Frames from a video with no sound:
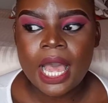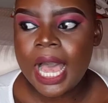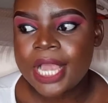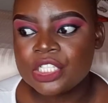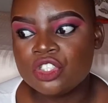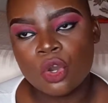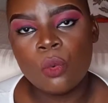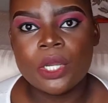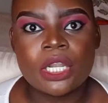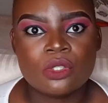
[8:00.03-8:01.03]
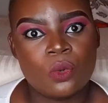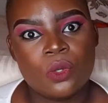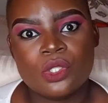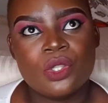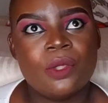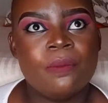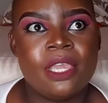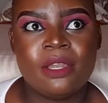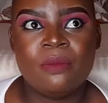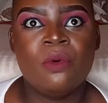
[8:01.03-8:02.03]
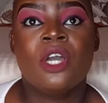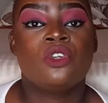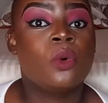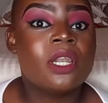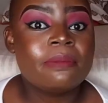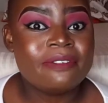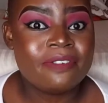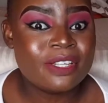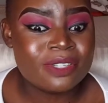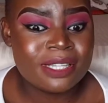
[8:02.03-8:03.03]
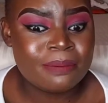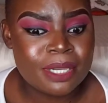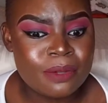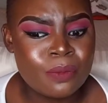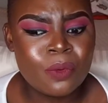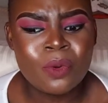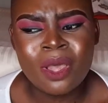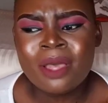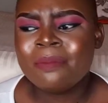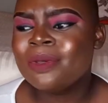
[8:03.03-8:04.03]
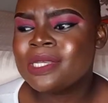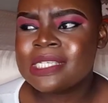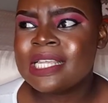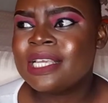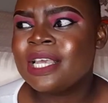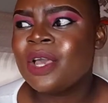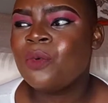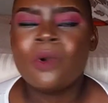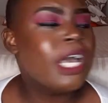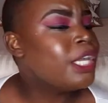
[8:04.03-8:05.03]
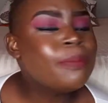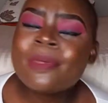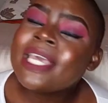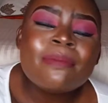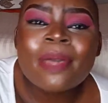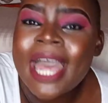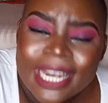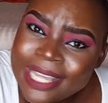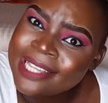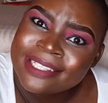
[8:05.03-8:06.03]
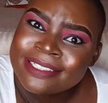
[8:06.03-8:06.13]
I don't want to talk to them anymore, I don't want to be friends with them anymore, because it's like, why are you being petty?